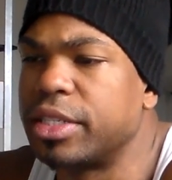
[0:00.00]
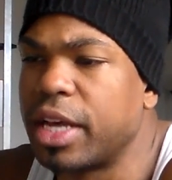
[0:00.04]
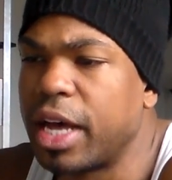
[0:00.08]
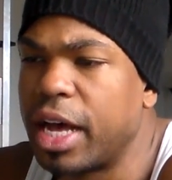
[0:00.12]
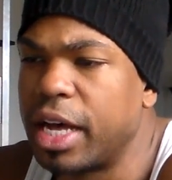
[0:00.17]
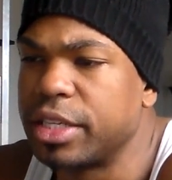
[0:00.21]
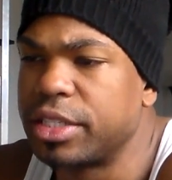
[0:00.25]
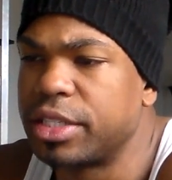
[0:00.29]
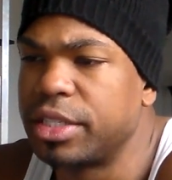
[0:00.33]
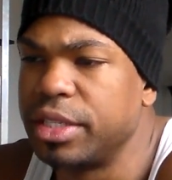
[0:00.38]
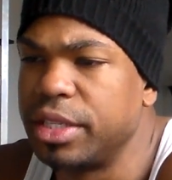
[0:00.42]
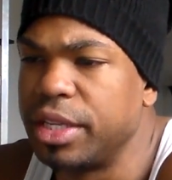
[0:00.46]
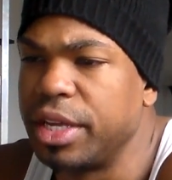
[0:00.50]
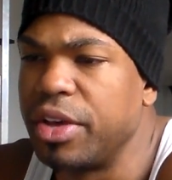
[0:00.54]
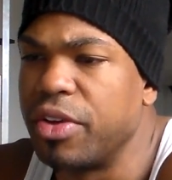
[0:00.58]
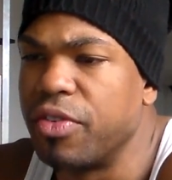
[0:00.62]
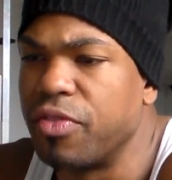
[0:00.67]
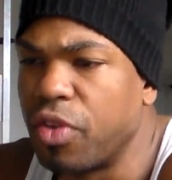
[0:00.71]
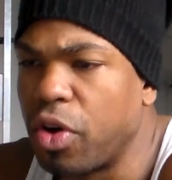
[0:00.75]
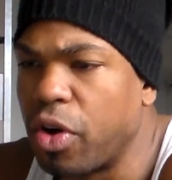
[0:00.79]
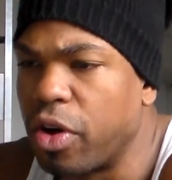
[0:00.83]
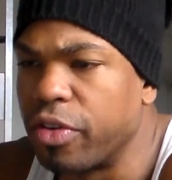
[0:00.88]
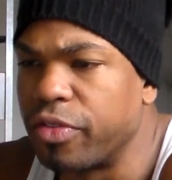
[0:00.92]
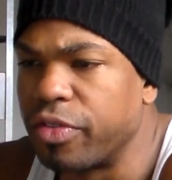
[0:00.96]
constantly
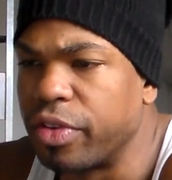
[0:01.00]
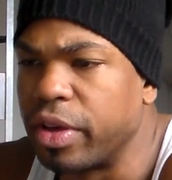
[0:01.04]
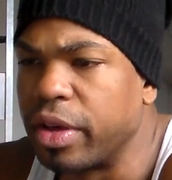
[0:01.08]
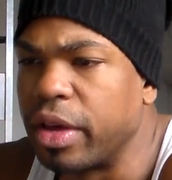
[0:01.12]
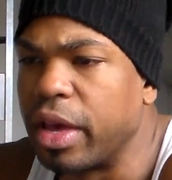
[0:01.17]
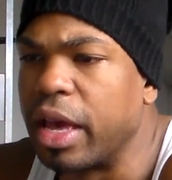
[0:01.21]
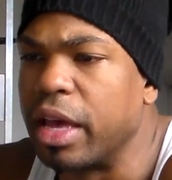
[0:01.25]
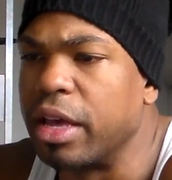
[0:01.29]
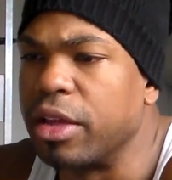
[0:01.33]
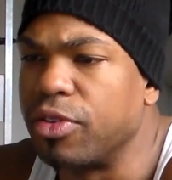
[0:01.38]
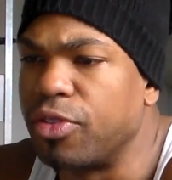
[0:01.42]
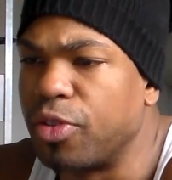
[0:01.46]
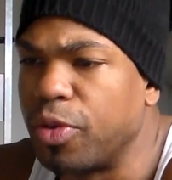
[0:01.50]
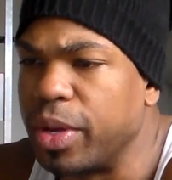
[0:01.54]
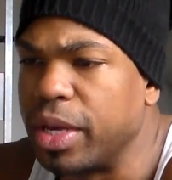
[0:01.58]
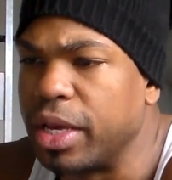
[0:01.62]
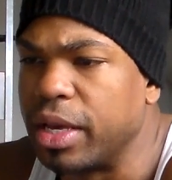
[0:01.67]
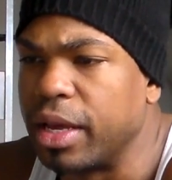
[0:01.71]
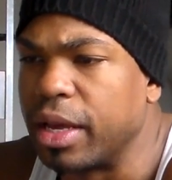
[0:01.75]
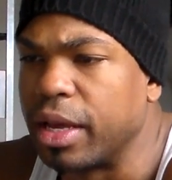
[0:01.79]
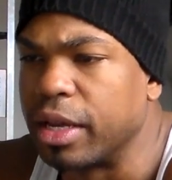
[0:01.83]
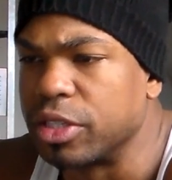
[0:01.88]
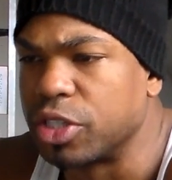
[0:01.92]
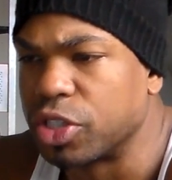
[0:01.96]
evolving and
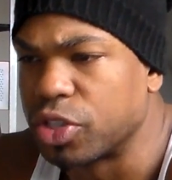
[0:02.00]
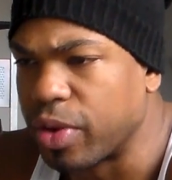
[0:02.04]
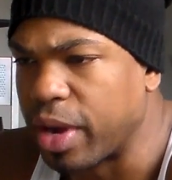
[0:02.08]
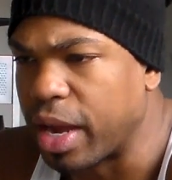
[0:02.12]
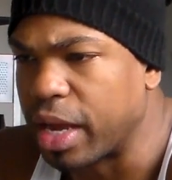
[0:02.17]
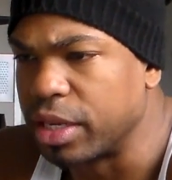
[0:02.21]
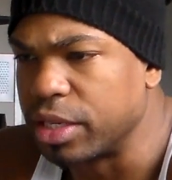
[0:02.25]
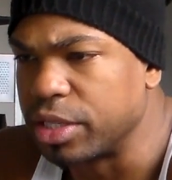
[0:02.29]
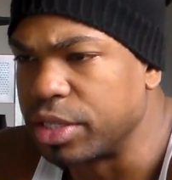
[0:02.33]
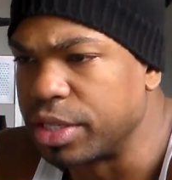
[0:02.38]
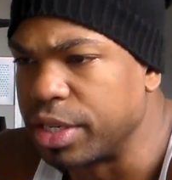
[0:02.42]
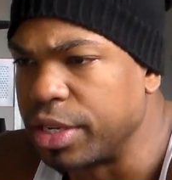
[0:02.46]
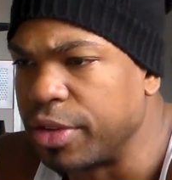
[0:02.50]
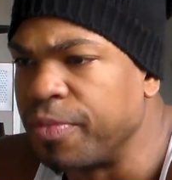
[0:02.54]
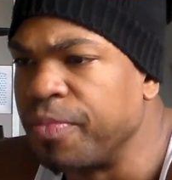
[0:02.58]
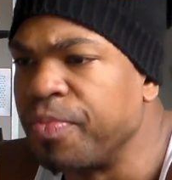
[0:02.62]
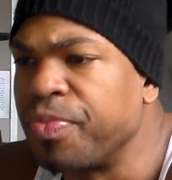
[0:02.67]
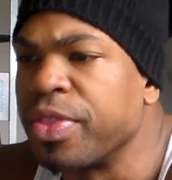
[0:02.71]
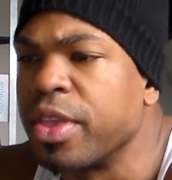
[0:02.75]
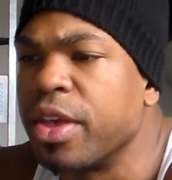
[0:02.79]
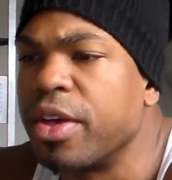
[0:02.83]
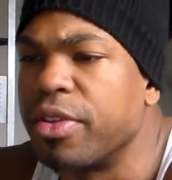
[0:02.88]
tweaking his strategy